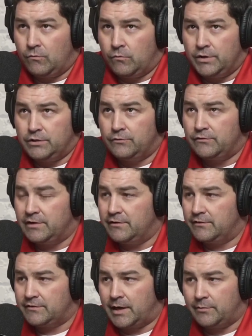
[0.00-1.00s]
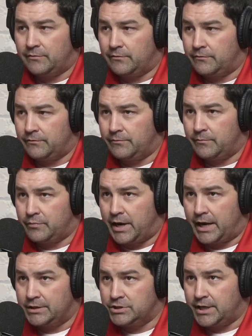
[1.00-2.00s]
you see these types of
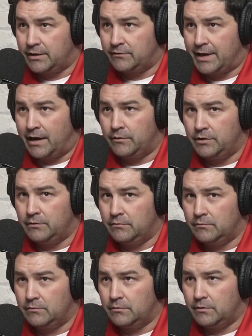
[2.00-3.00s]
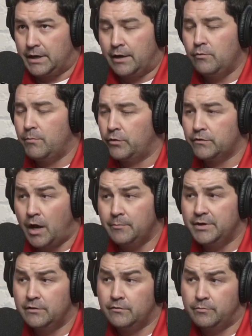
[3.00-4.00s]
projects, how do most
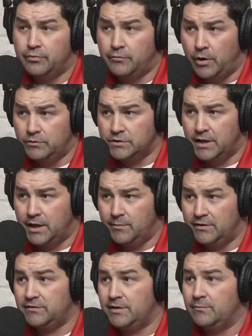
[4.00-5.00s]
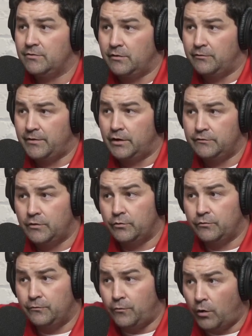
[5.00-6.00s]
companies approach them? It seems like Firestone
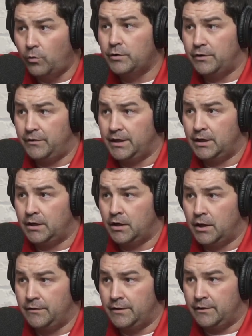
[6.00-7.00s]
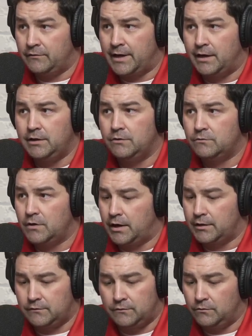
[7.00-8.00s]
was forward thinking on this. How do you
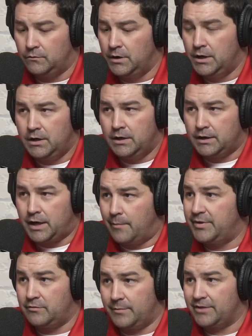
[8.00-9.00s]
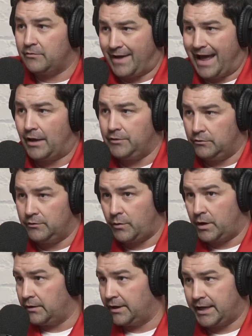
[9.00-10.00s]
talk to companies about the value as
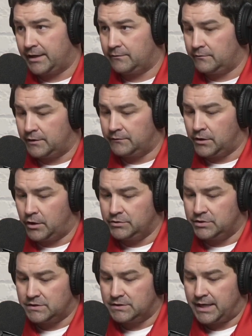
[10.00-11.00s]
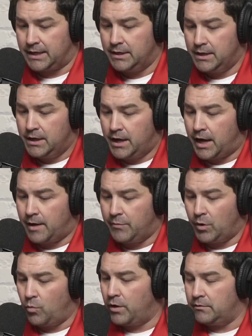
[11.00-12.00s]
well, like as Glo just said?
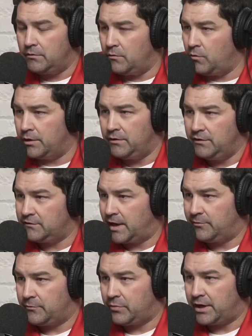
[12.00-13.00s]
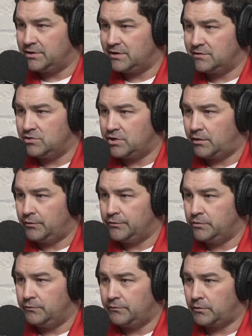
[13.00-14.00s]
But what do these types of projects in general
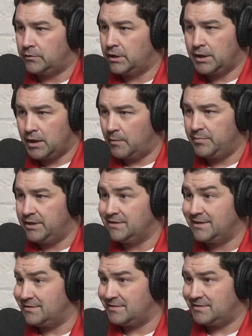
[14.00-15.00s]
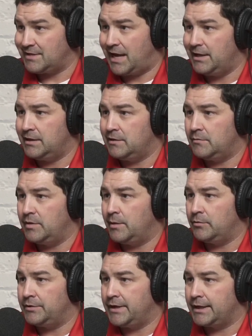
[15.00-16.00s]
do for companies and society to be
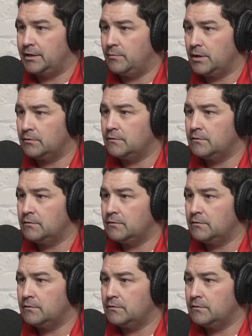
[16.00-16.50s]
able to document?